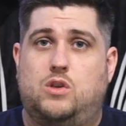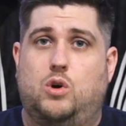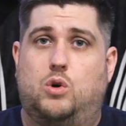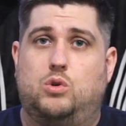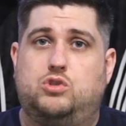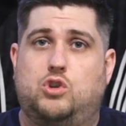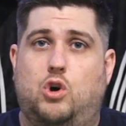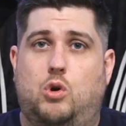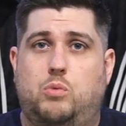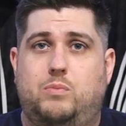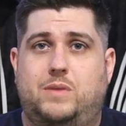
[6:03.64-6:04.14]

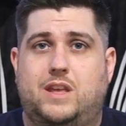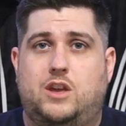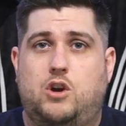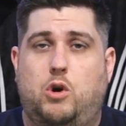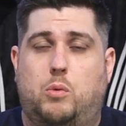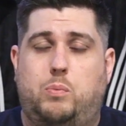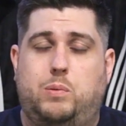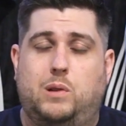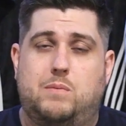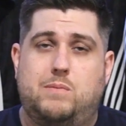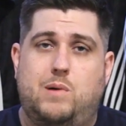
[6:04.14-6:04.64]
those opening
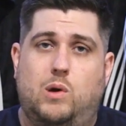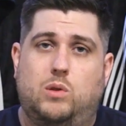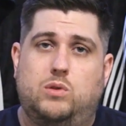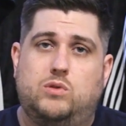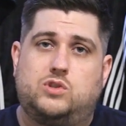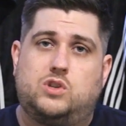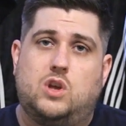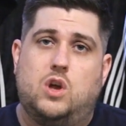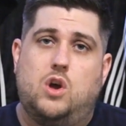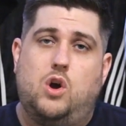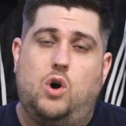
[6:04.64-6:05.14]
couple of
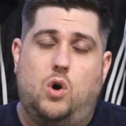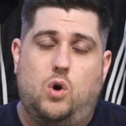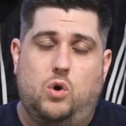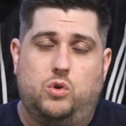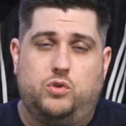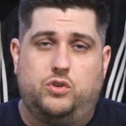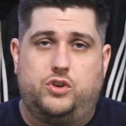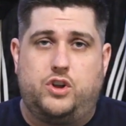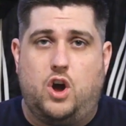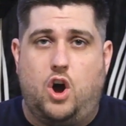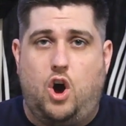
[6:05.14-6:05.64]
months
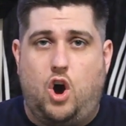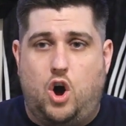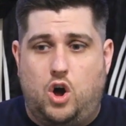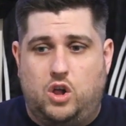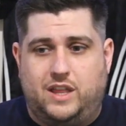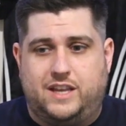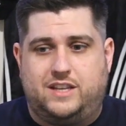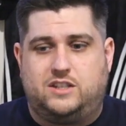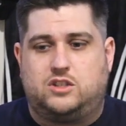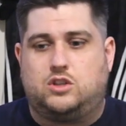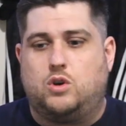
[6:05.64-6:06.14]
under
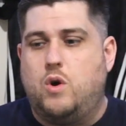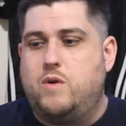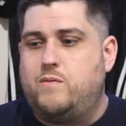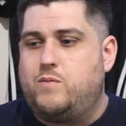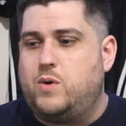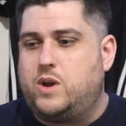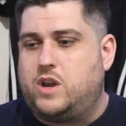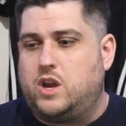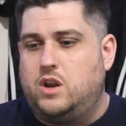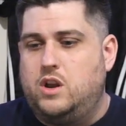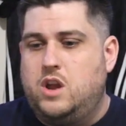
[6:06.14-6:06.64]
Ole. So if
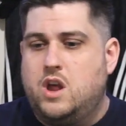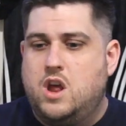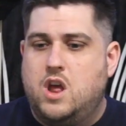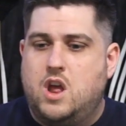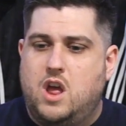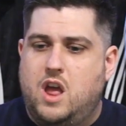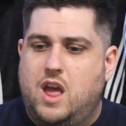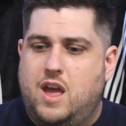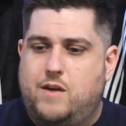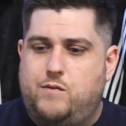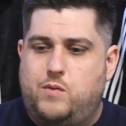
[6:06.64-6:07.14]
we can
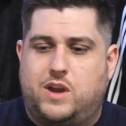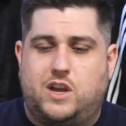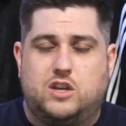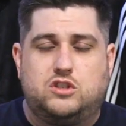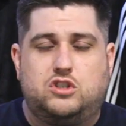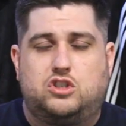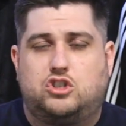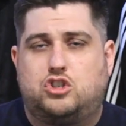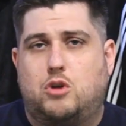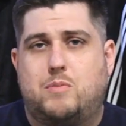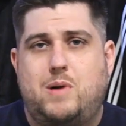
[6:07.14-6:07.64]
if we
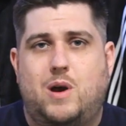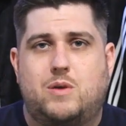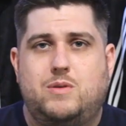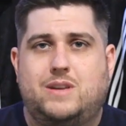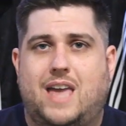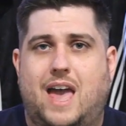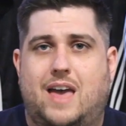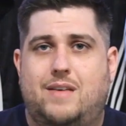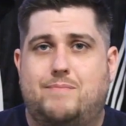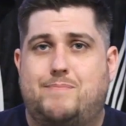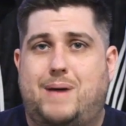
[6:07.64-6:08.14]
can somehow
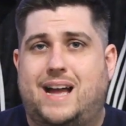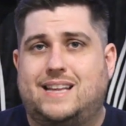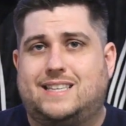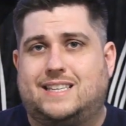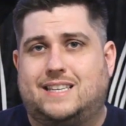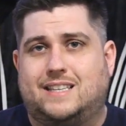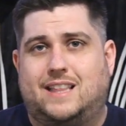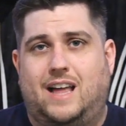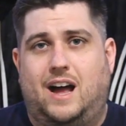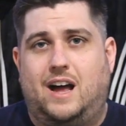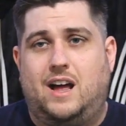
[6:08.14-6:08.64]
get back
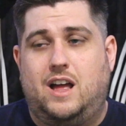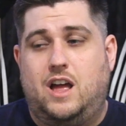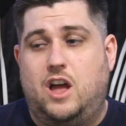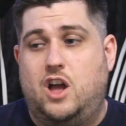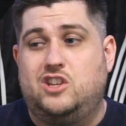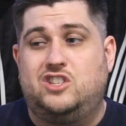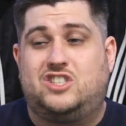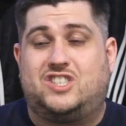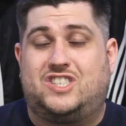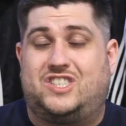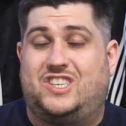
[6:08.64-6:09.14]
to that
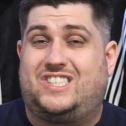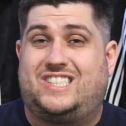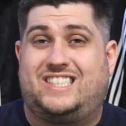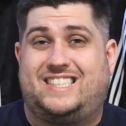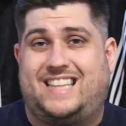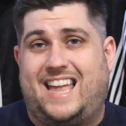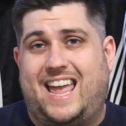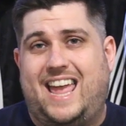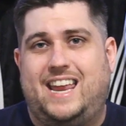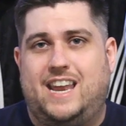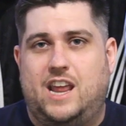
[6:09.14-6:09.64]
and
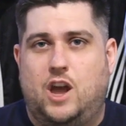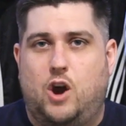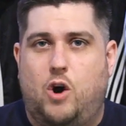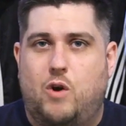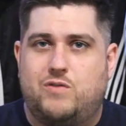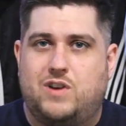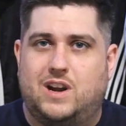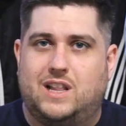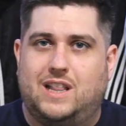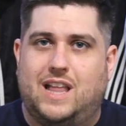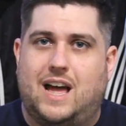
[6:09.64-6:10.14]
sustain it
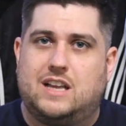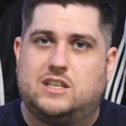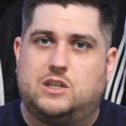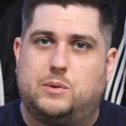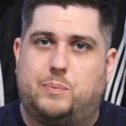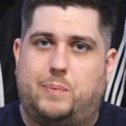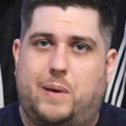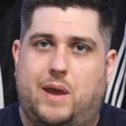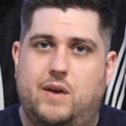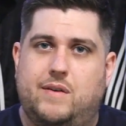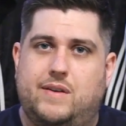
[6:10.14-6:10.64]
over a
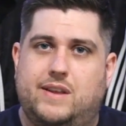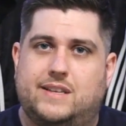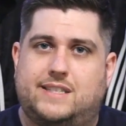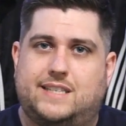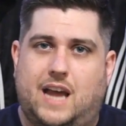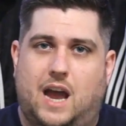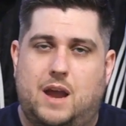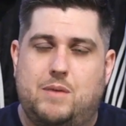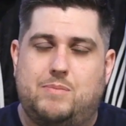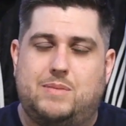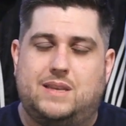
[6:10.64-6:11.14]
larger period of
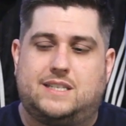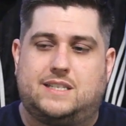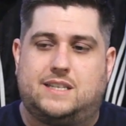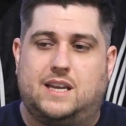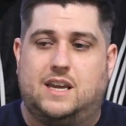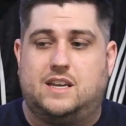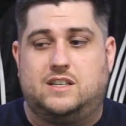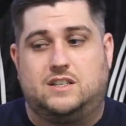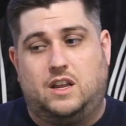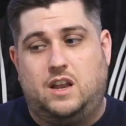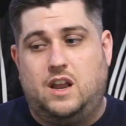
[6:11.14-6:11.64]
time this
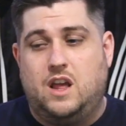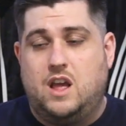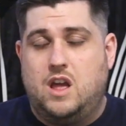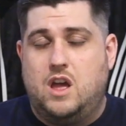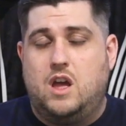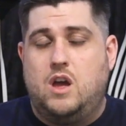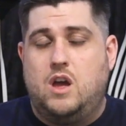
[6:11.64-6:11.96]
season,